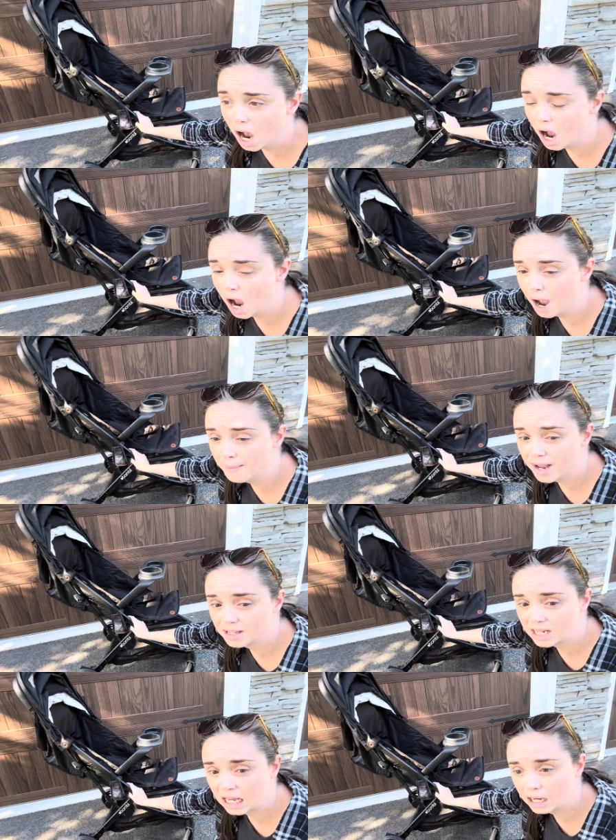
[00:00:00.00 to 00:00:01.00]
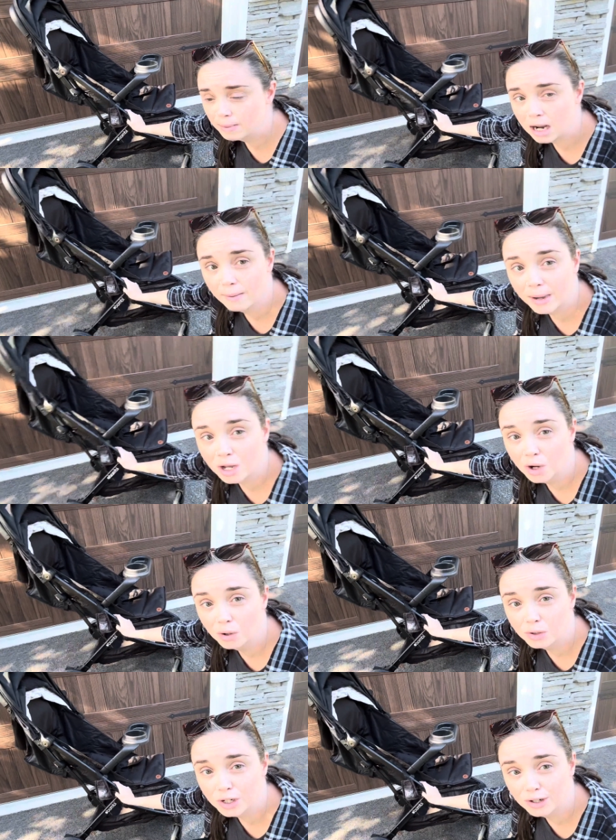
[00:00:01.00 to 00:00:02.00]
Um, it's kind of become my
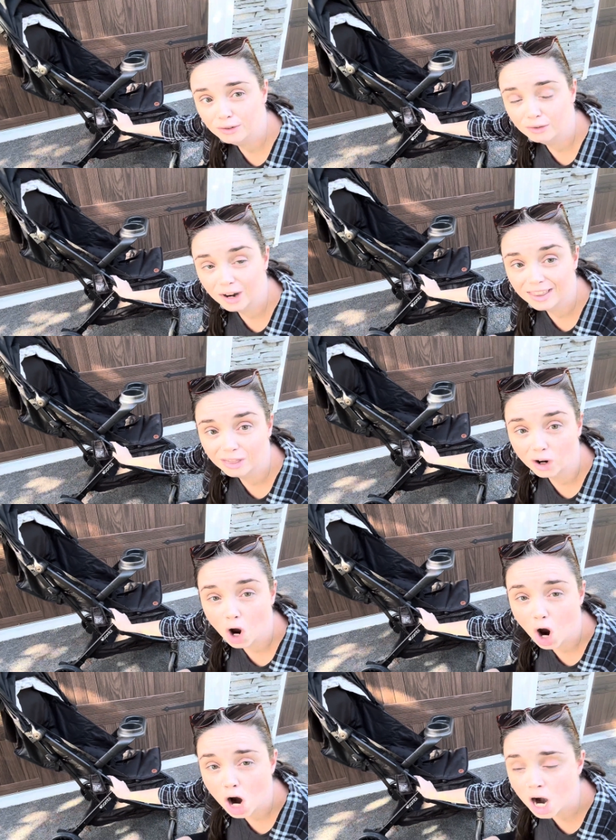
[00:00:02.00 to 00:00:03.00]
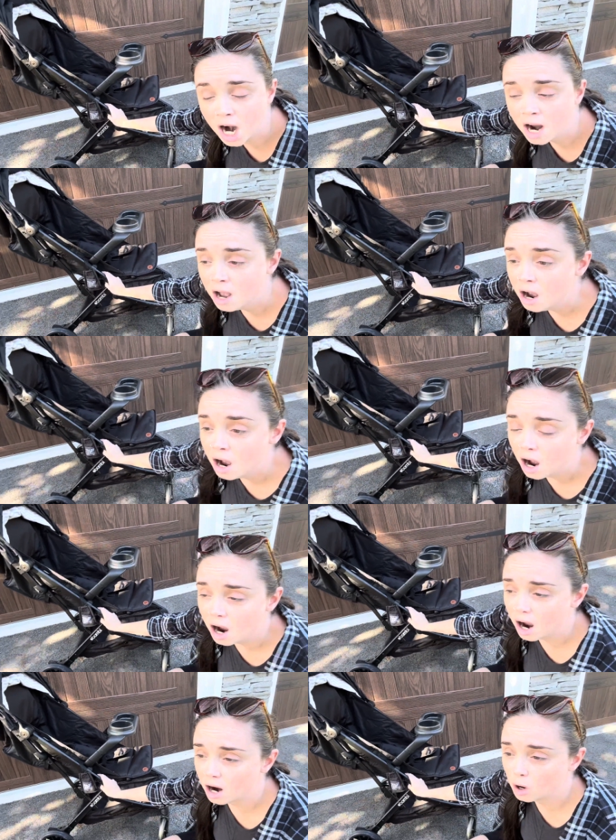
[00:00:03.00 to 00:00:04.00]
go-to for in the car,
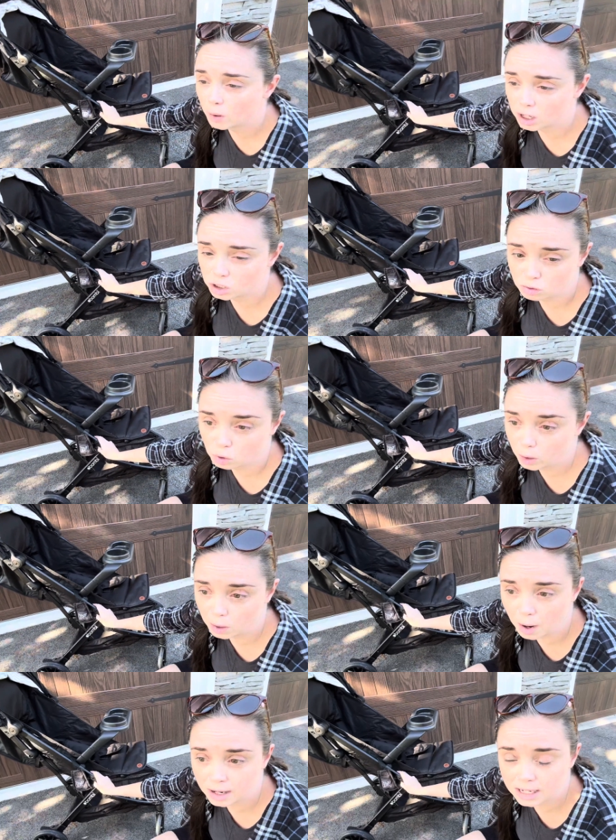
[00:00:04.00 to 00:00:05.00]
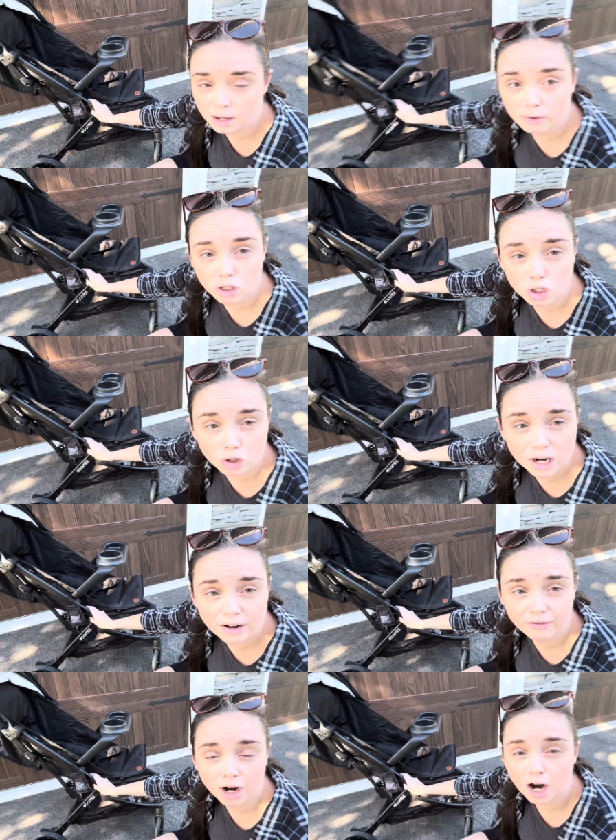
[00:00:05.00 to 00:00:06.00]
quick, quick walk down the
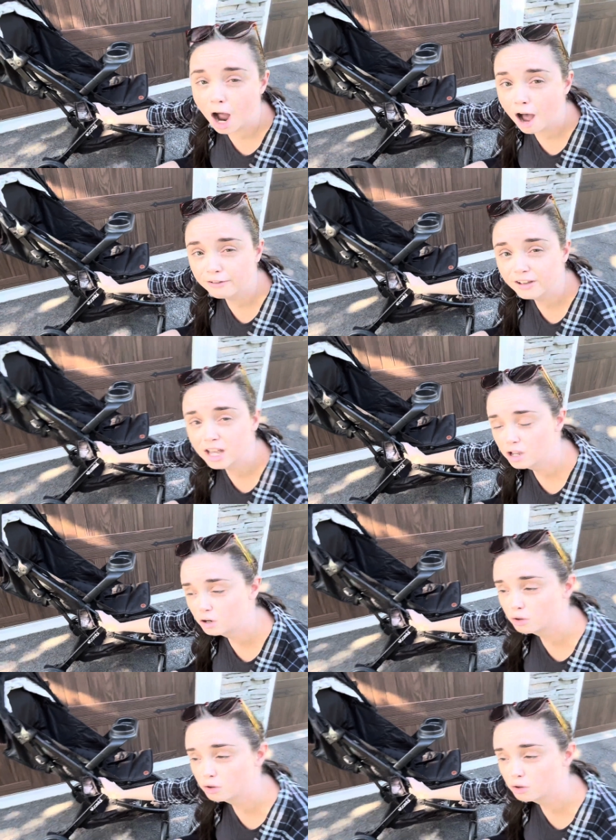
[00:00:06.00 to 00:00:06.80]
street for coffee, you know,